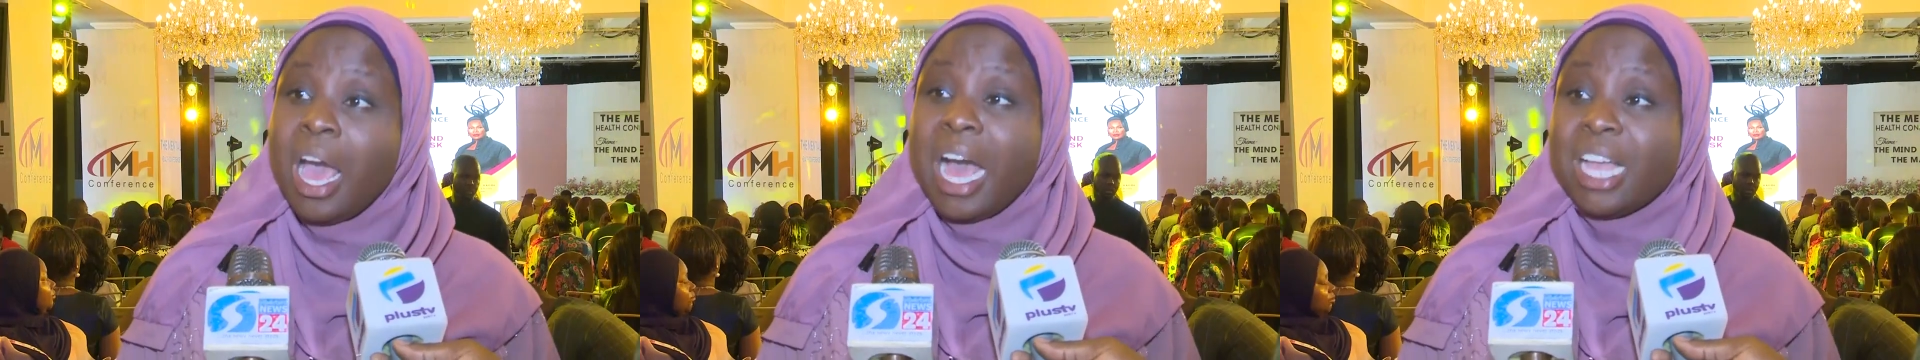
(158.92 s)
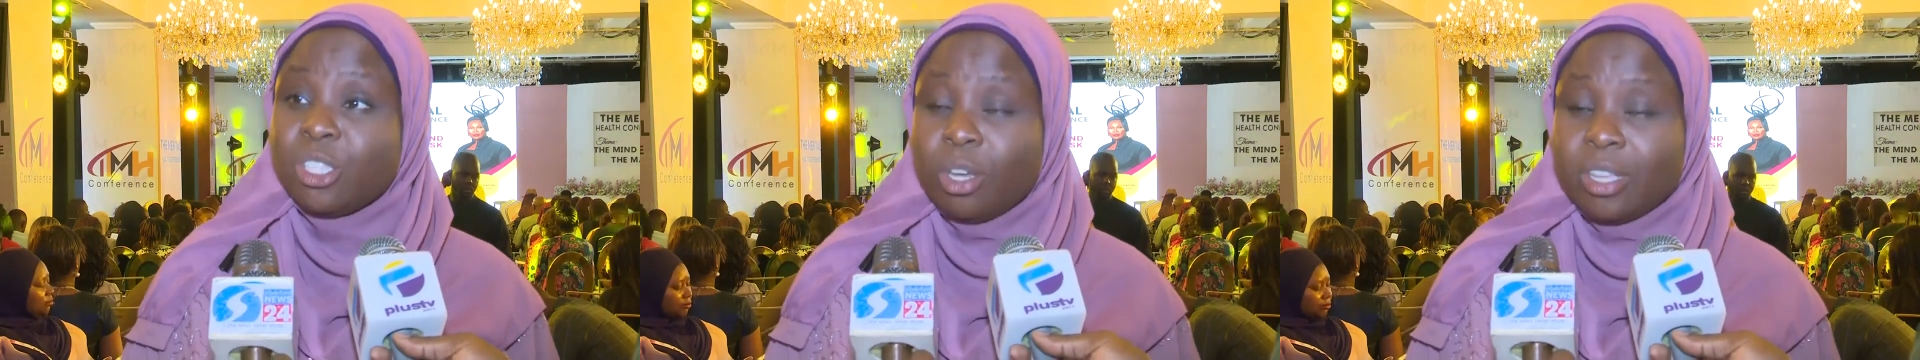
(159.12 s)

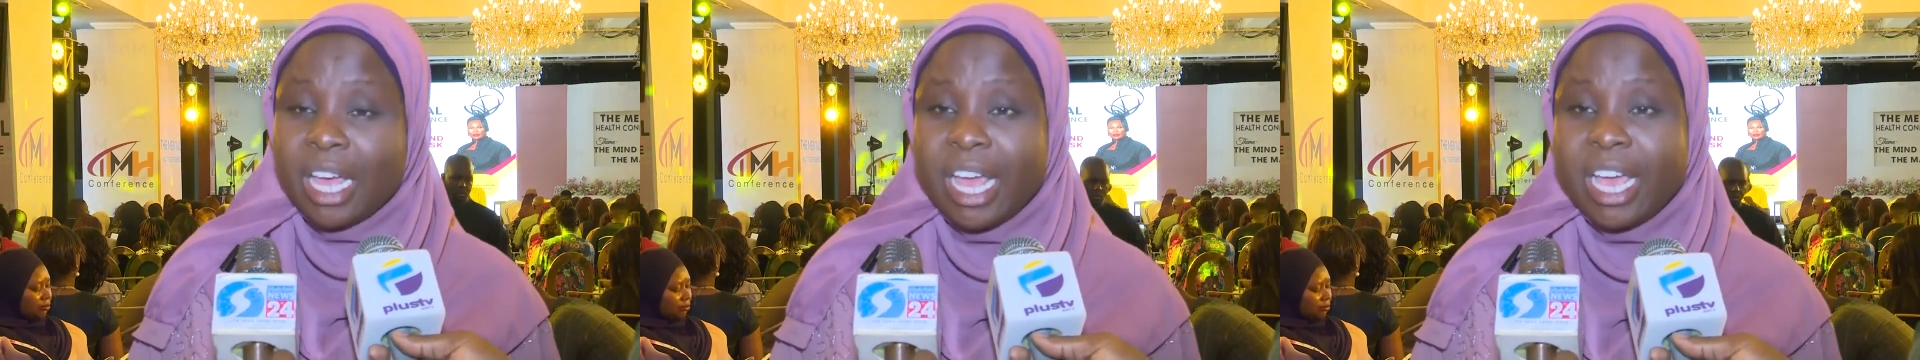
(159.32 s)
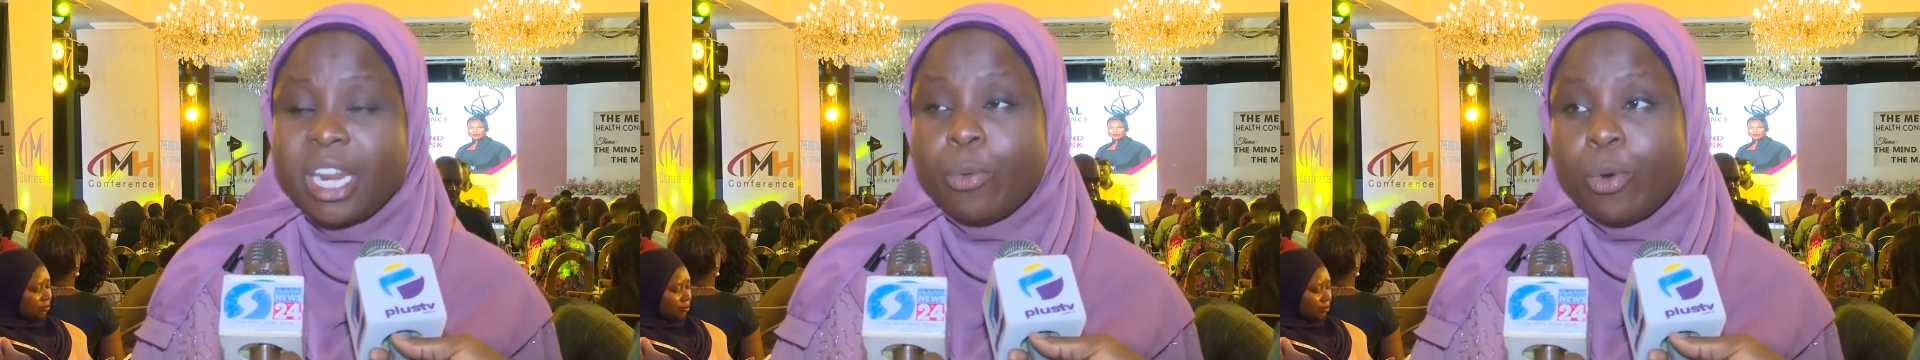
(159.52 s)
at all
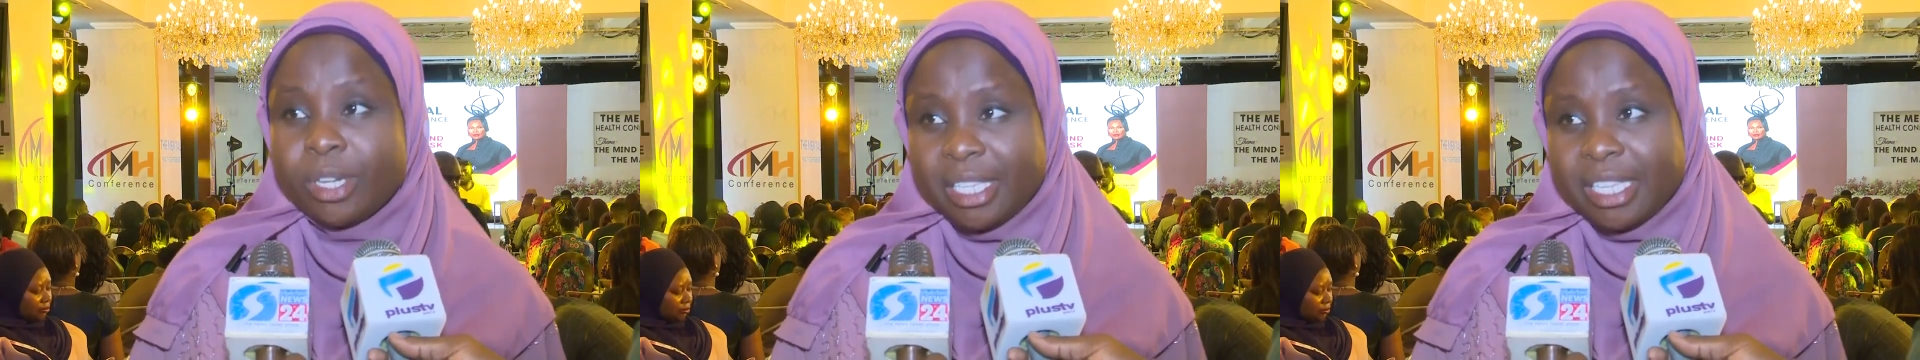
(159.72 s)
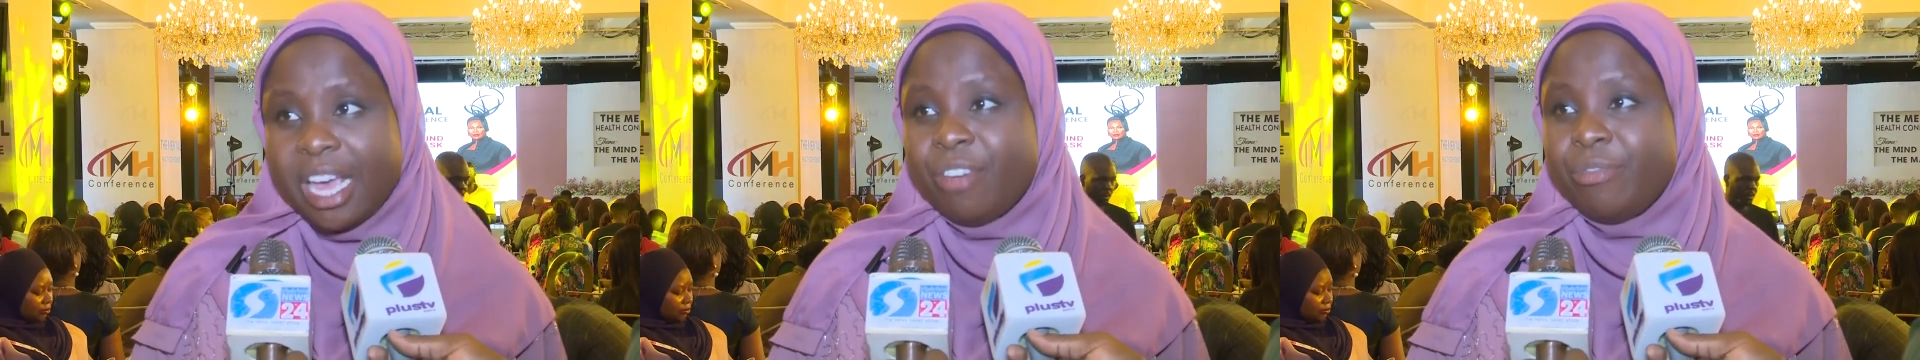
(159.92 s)
that anyone
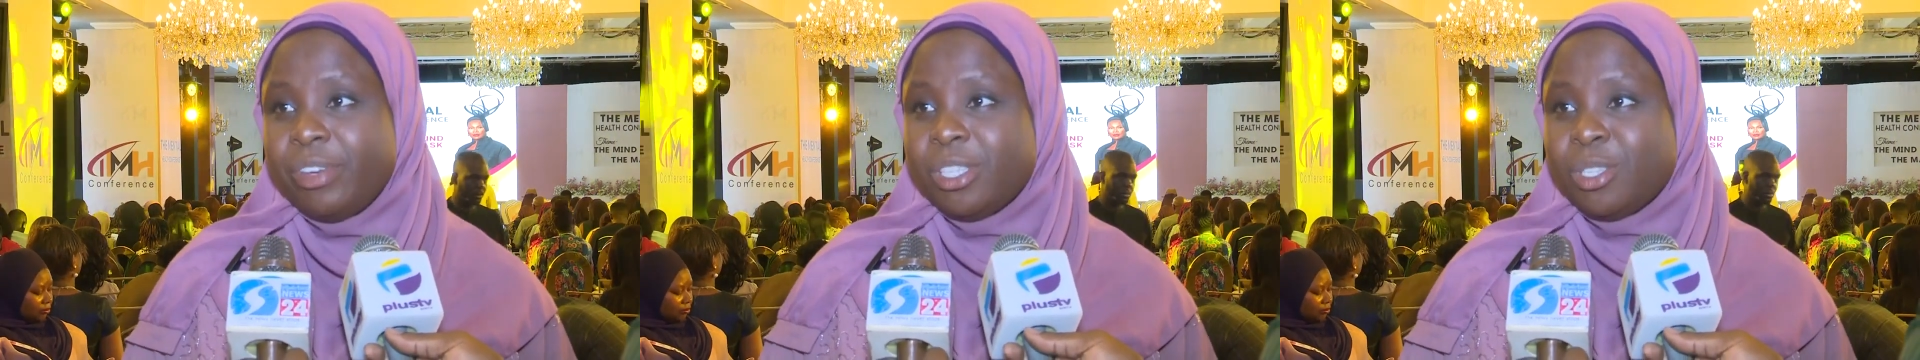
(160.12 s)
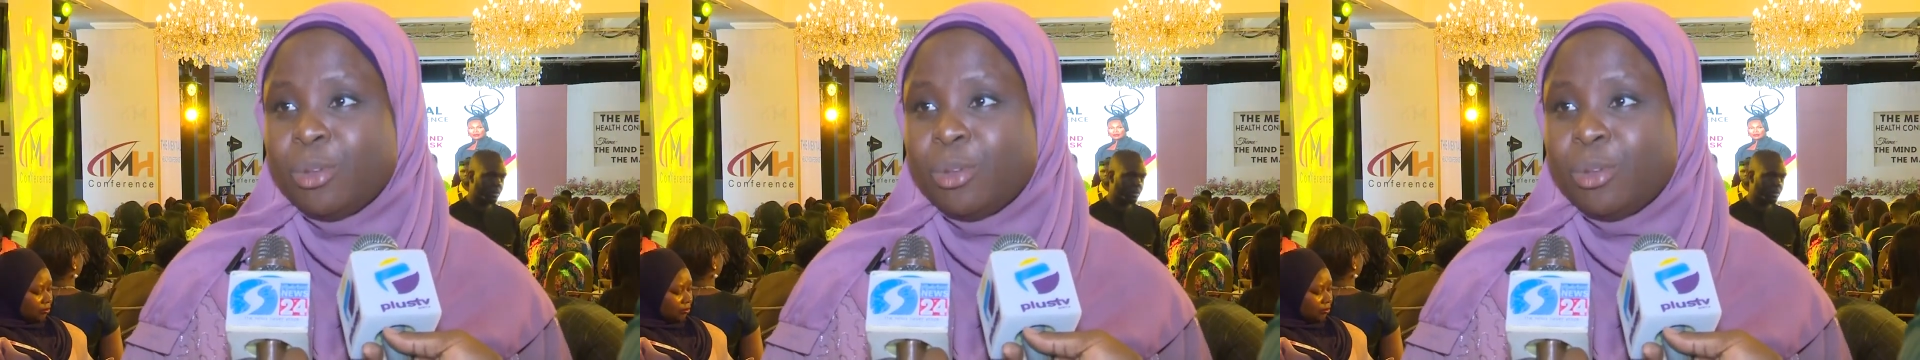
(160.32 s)
is having.